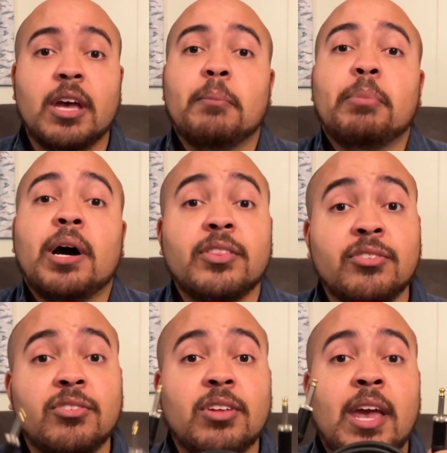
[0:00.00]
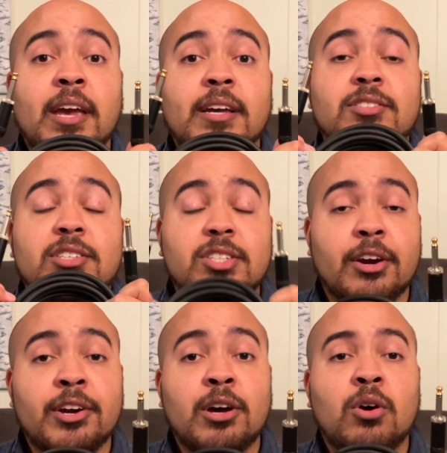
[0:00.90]
But this is a
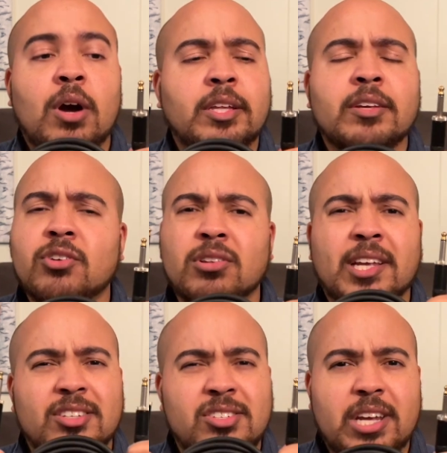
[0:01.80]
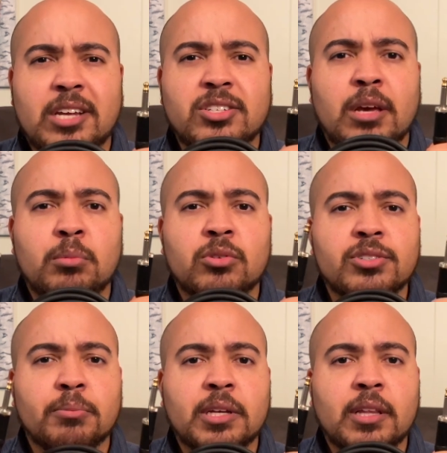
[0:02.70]
D'Addario, I think it's called like a stage cable or
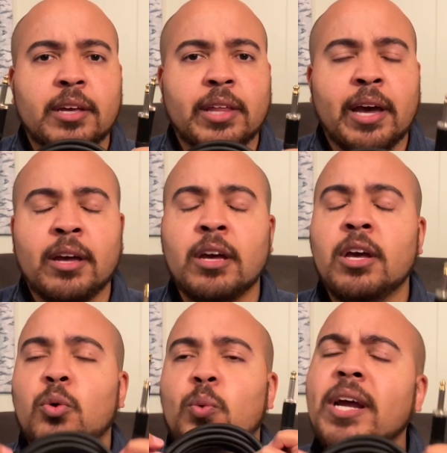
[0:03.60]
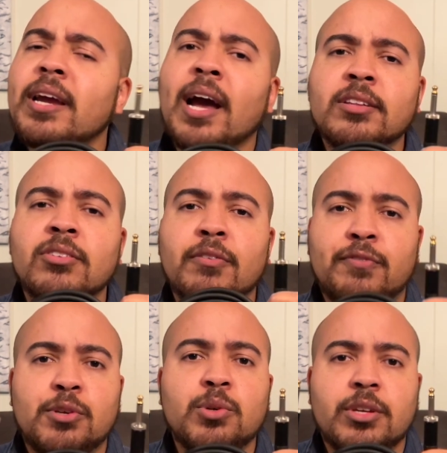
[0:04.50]
something like that. When I got this a
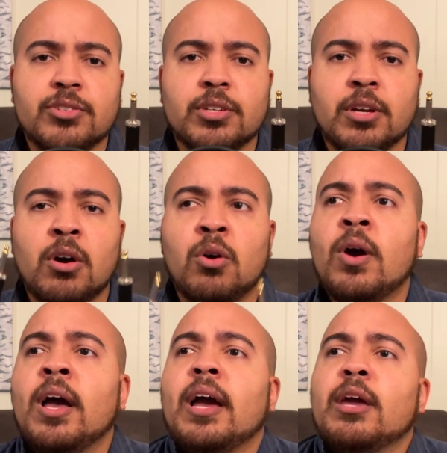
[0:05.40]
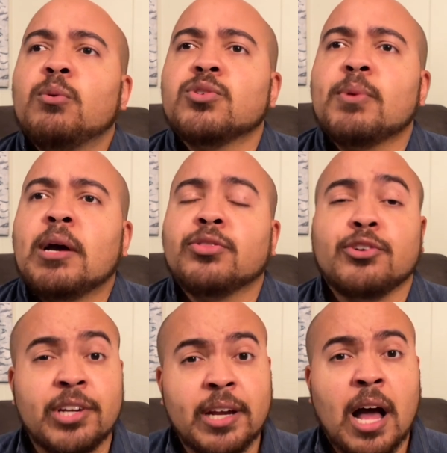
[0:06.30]
few years ago, it was around
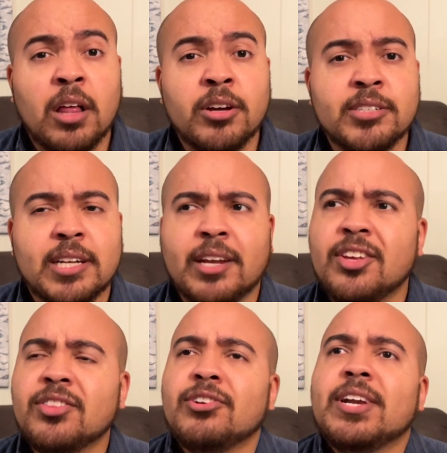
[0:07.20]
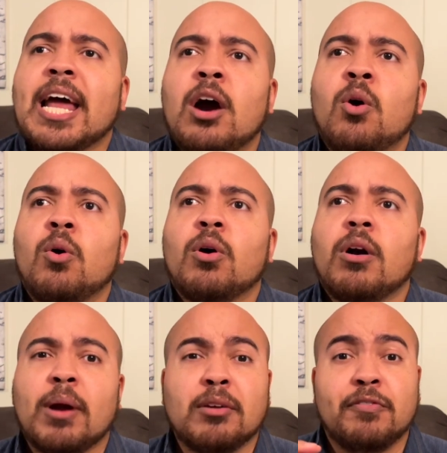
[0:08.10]
$30, and I think they're now
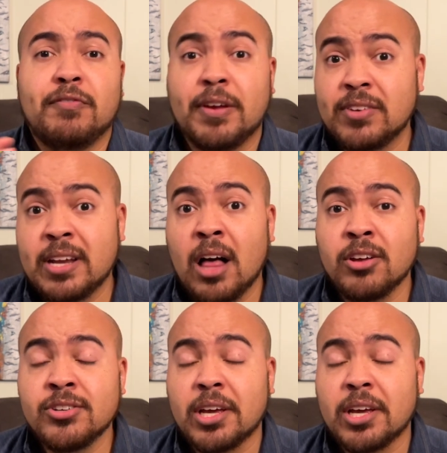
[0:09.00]
around $50.